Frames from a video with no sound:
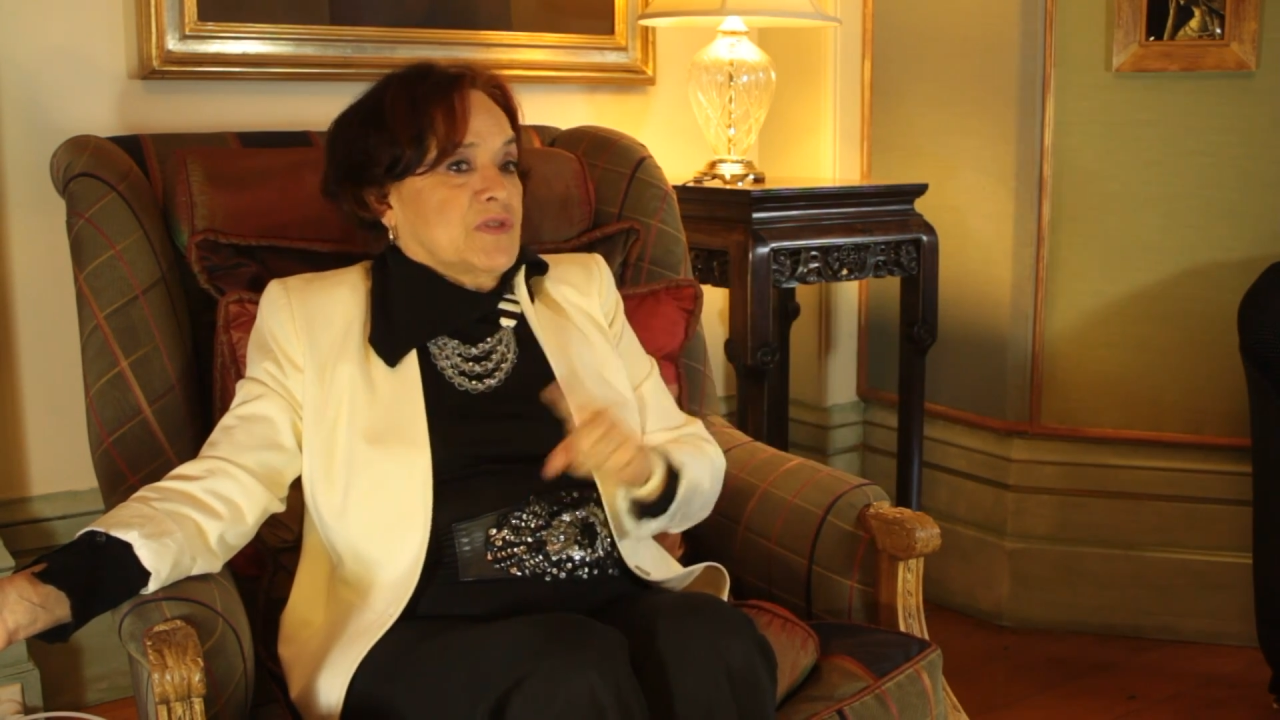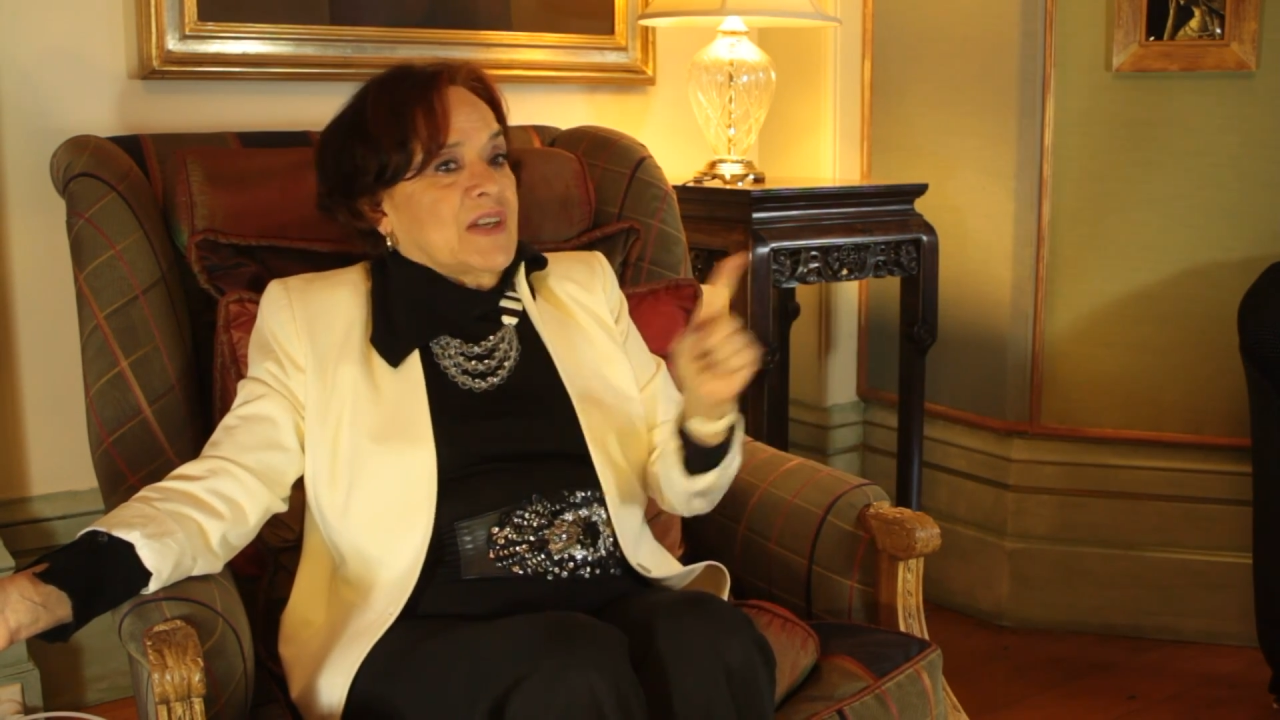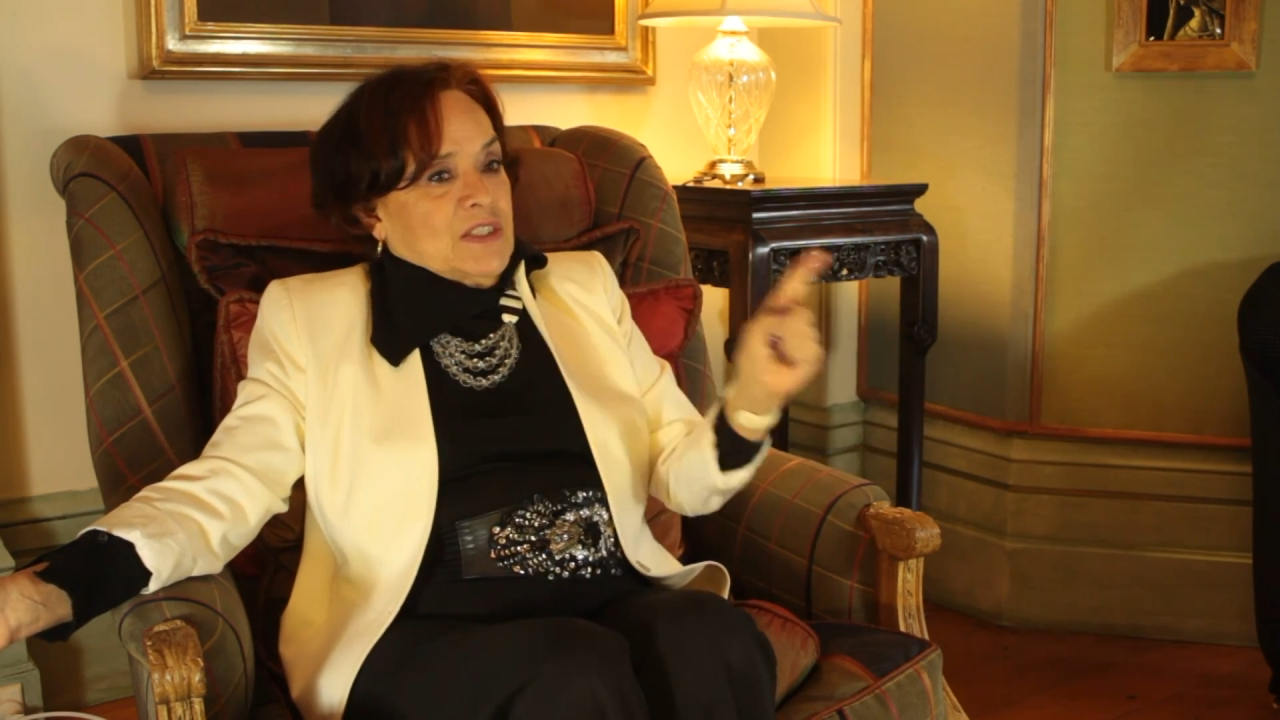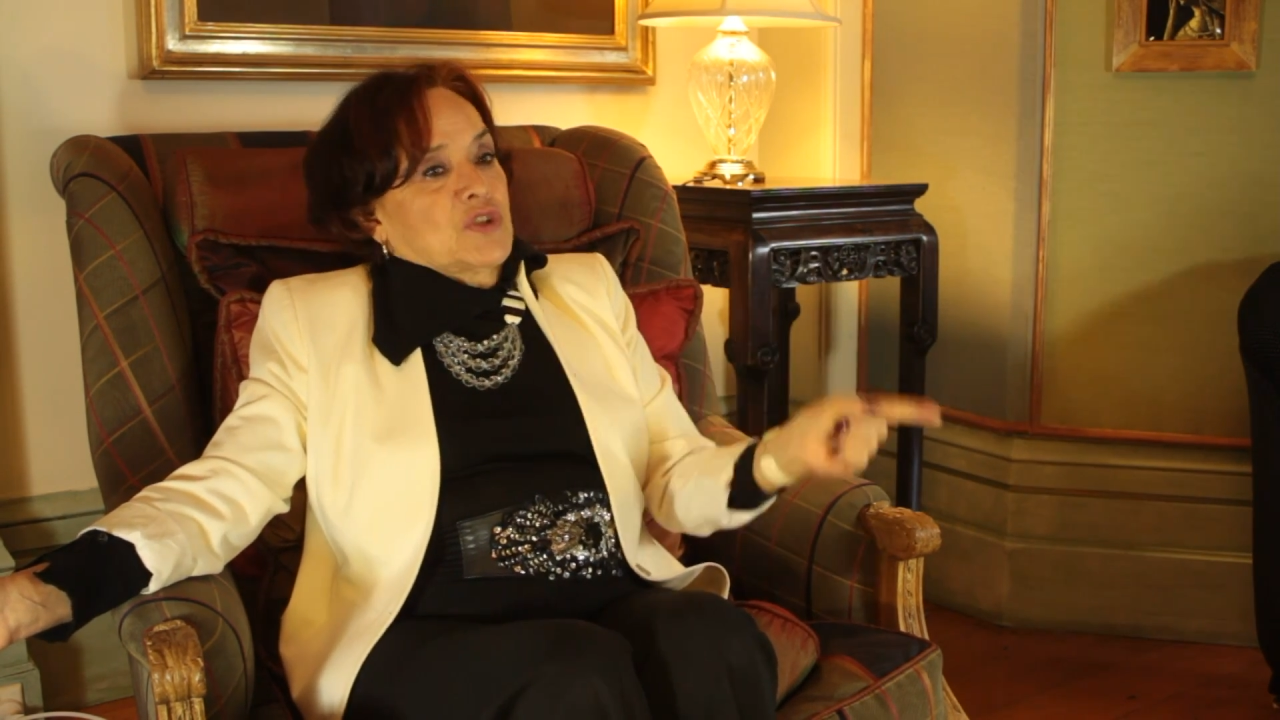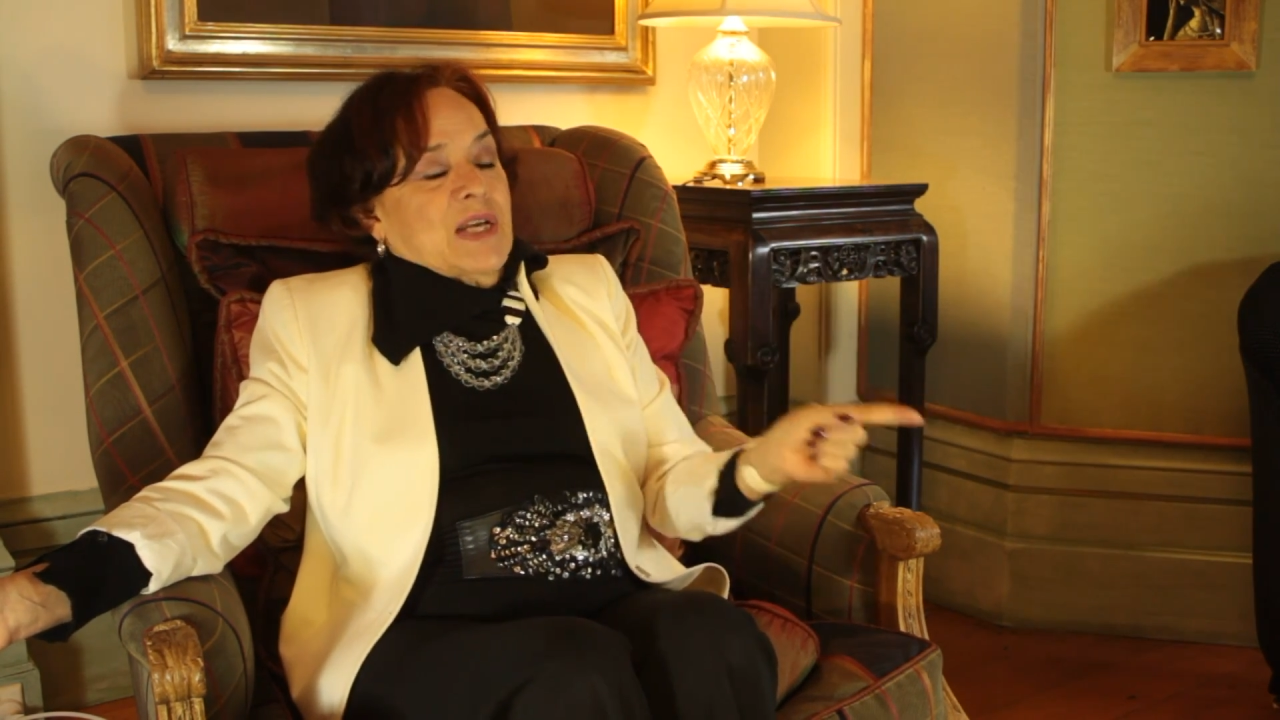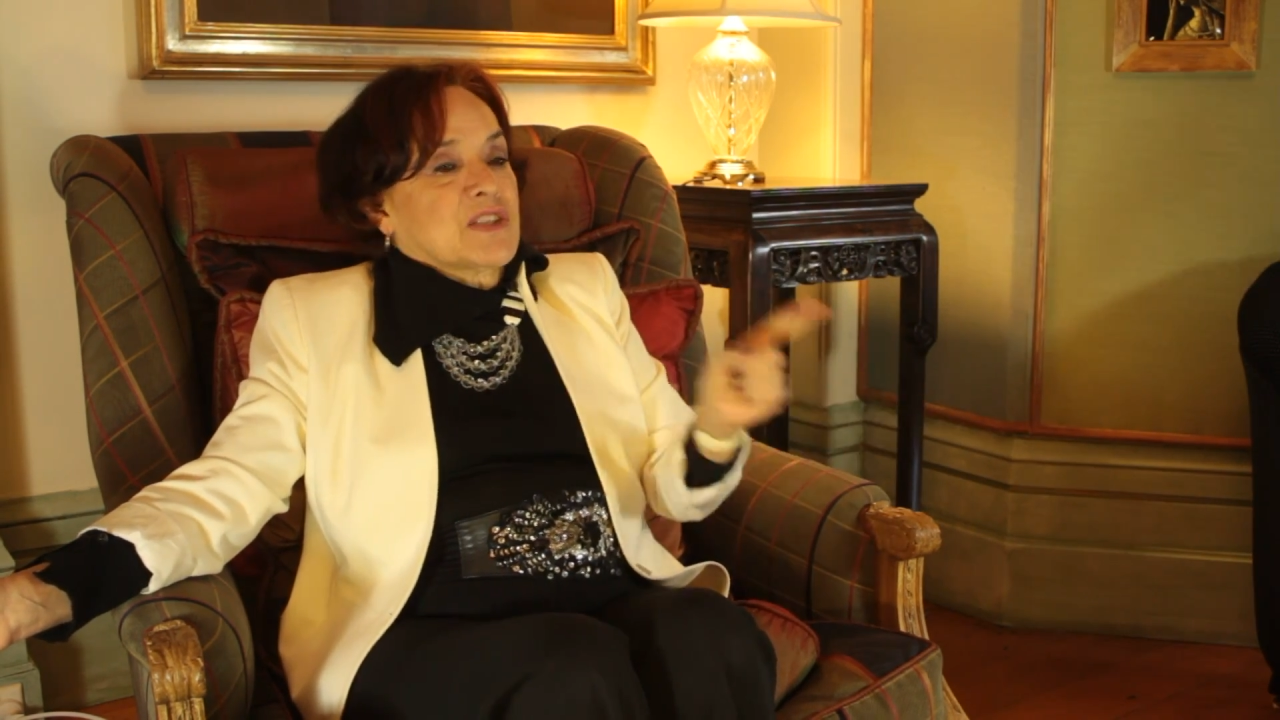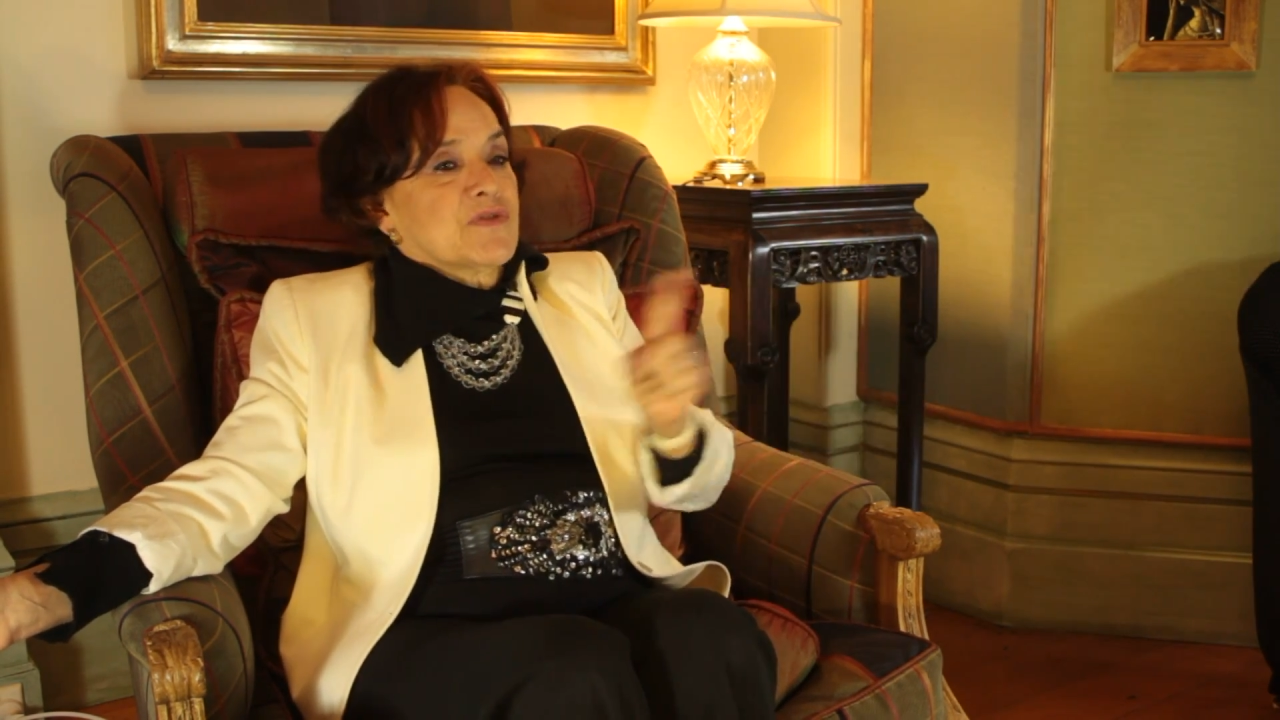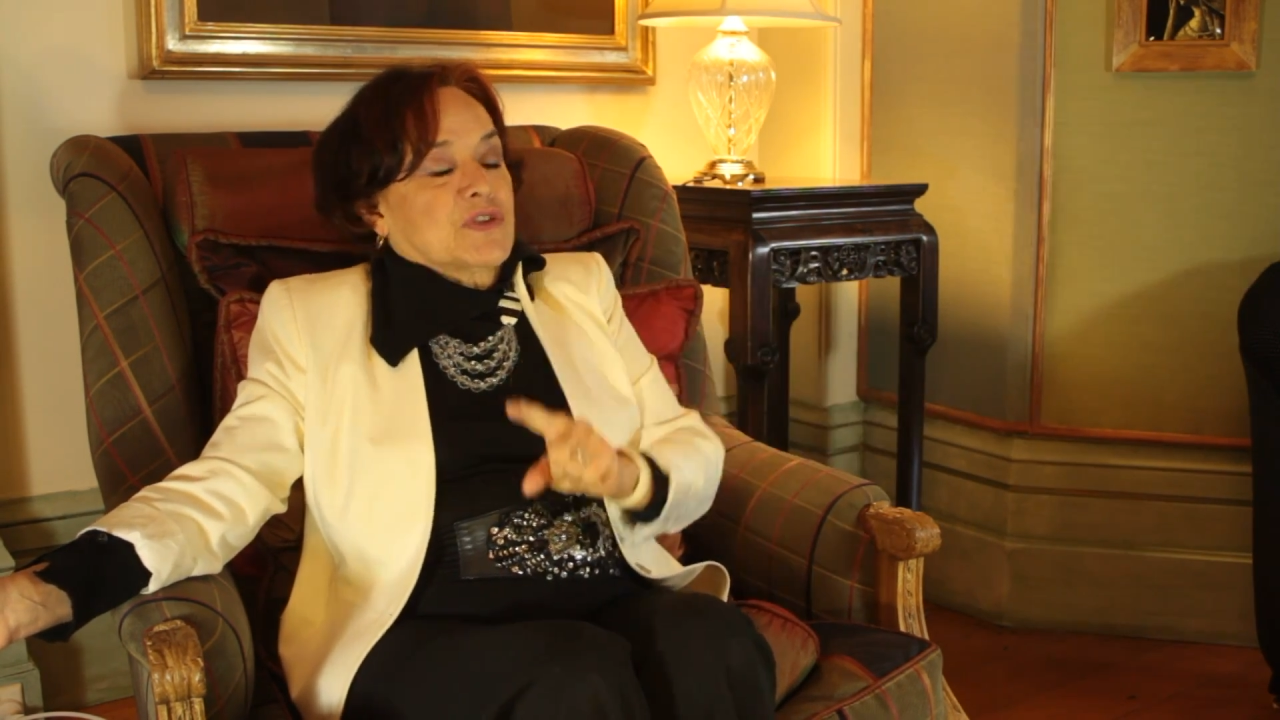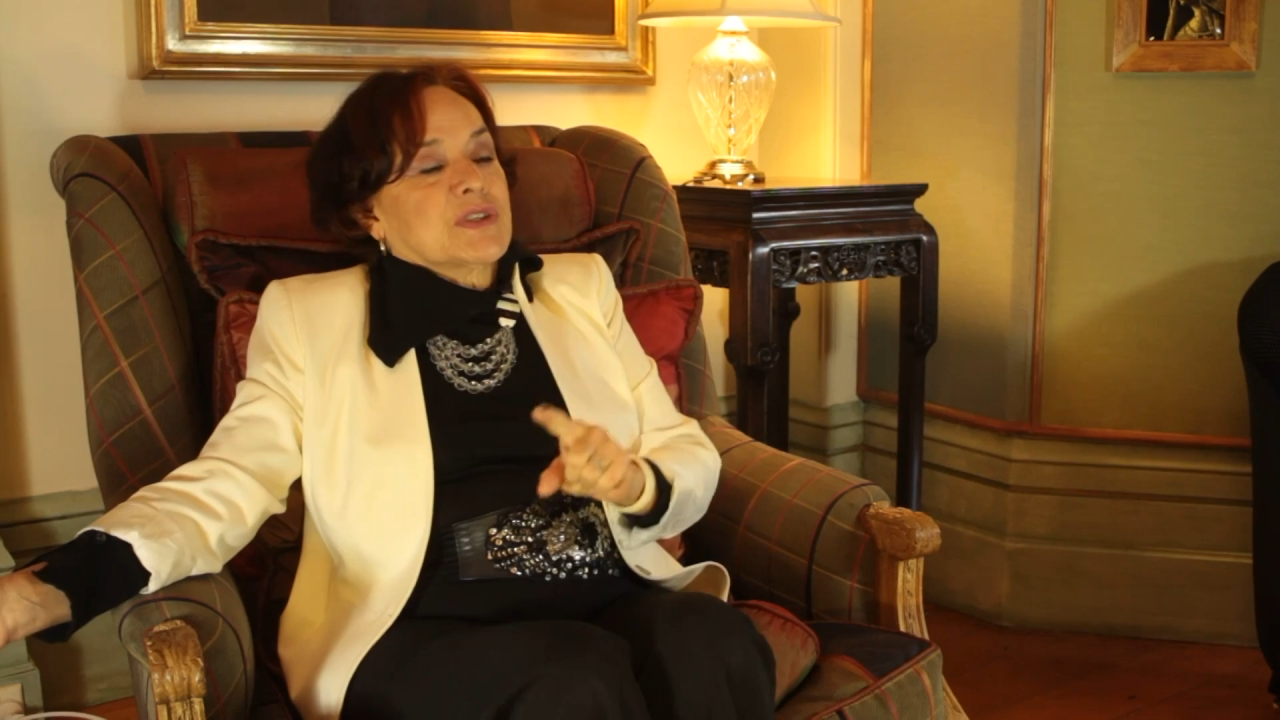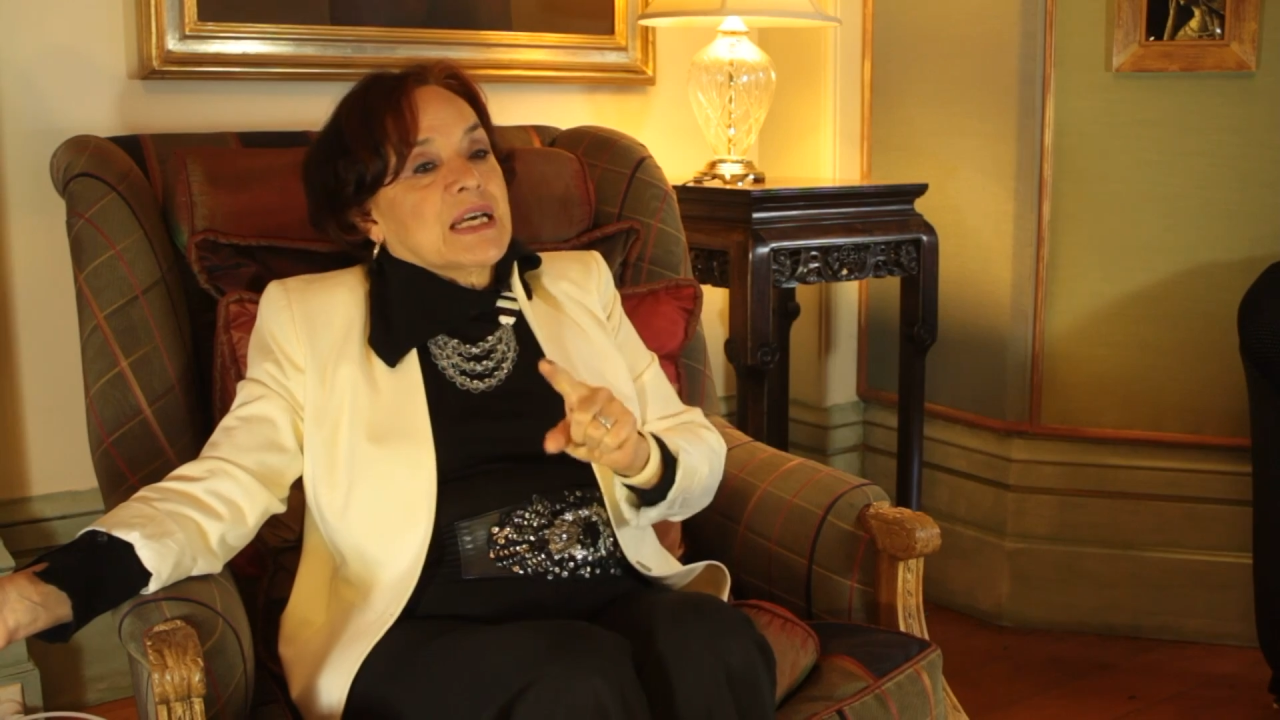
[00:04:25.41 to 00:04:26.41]
fund
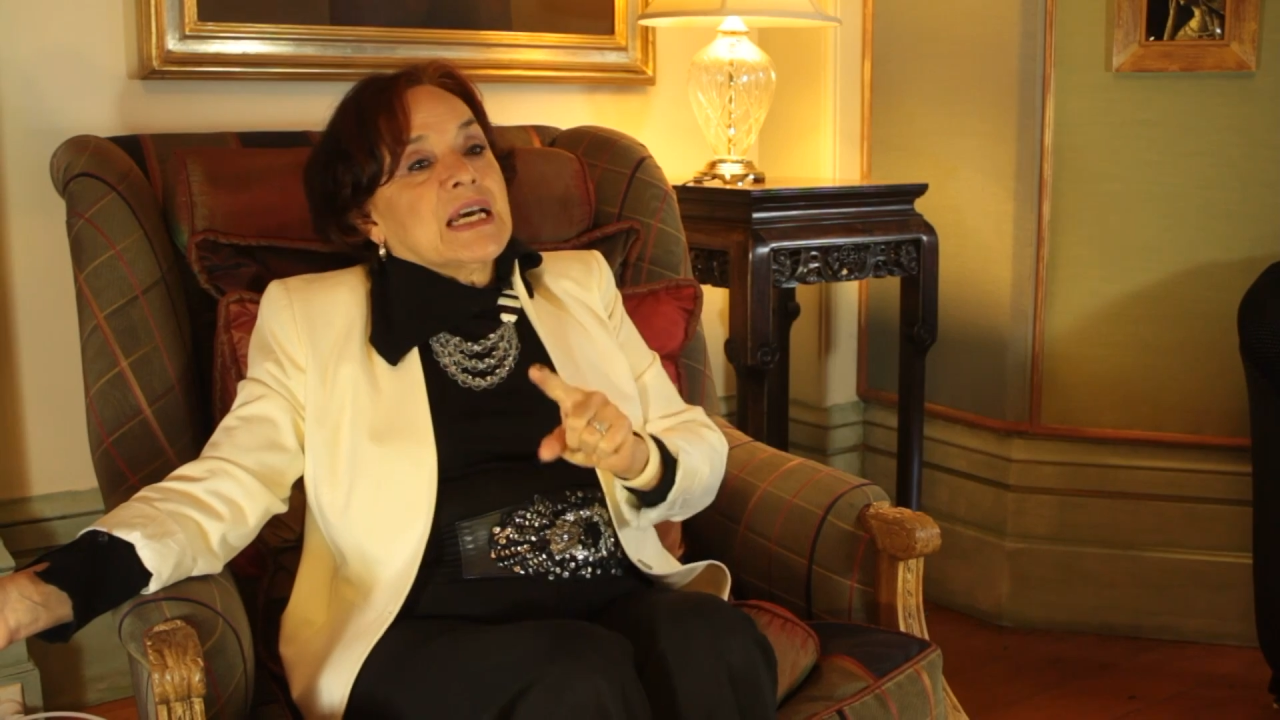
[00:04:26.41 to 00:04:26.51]
transfers.